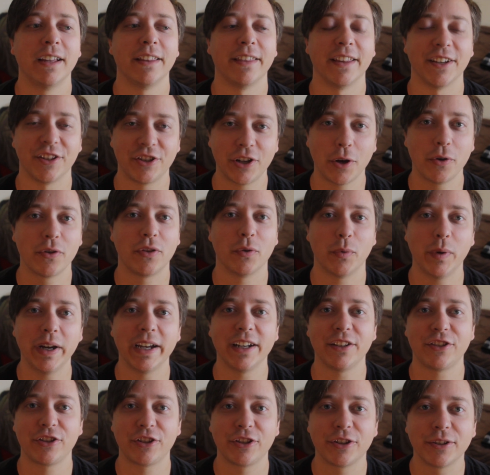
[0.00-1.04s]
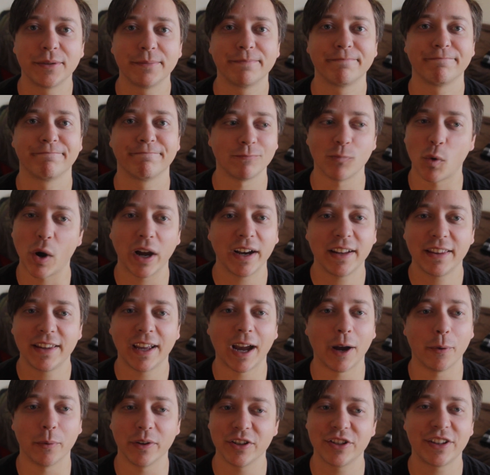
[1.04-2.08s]
They show the witch.
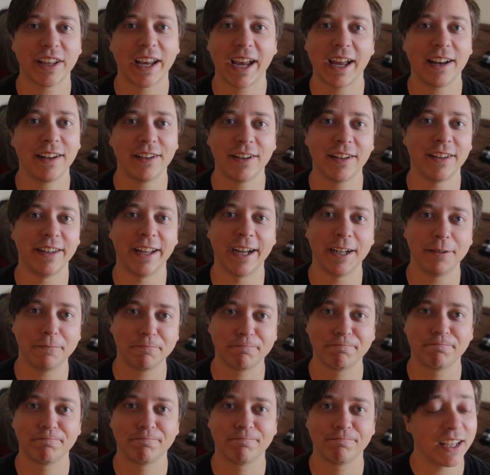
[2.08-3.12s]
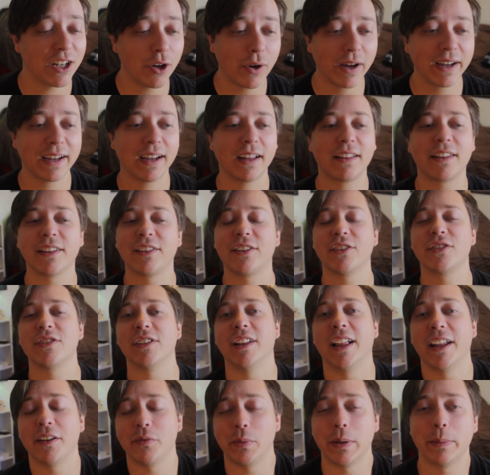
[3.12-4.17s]
I wish they hadn't done that. You know, I get that there's a
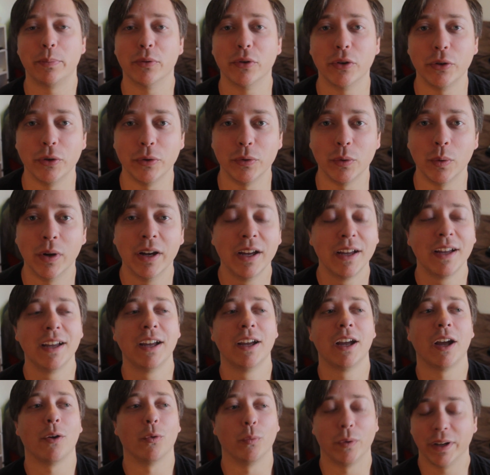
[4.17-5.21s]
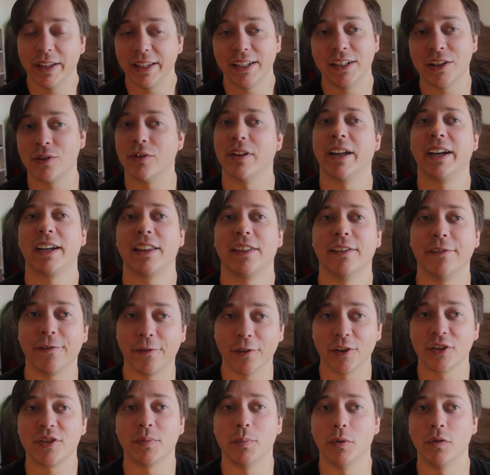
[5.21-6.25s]
lot of people who really don't like the
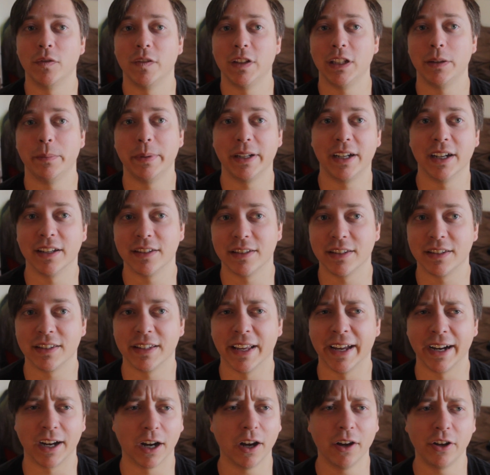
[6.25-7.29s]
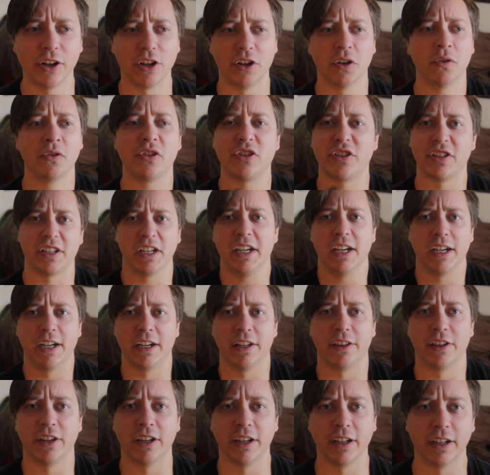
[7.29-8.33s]
first movie because it's like, oh, you don't see
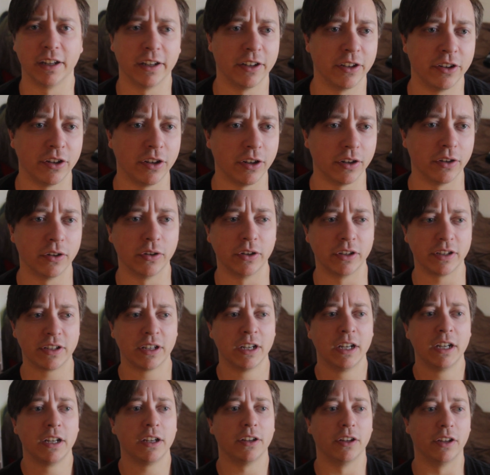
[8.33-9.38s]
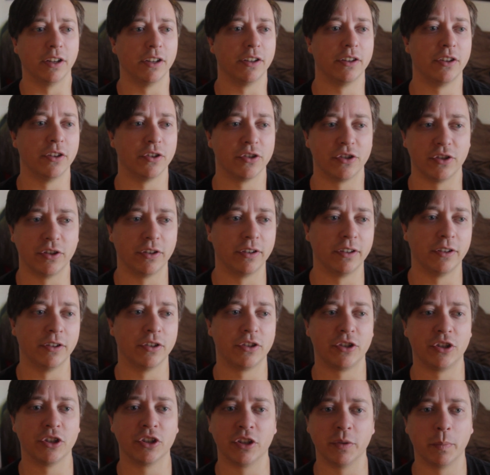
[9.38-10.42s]
anything, and you know,
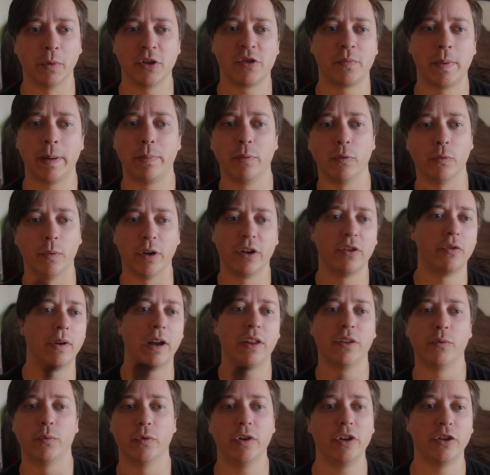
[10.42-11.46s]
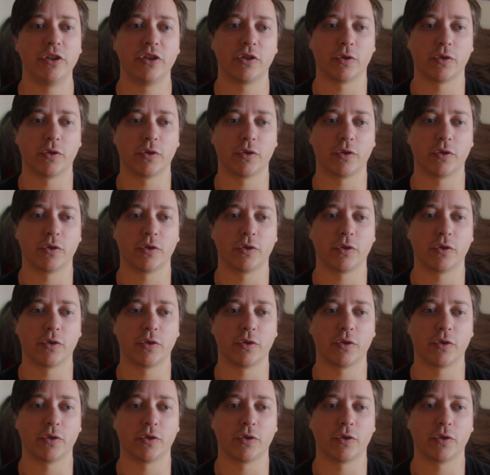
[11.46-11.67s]
there's just a bunch of people running around the woods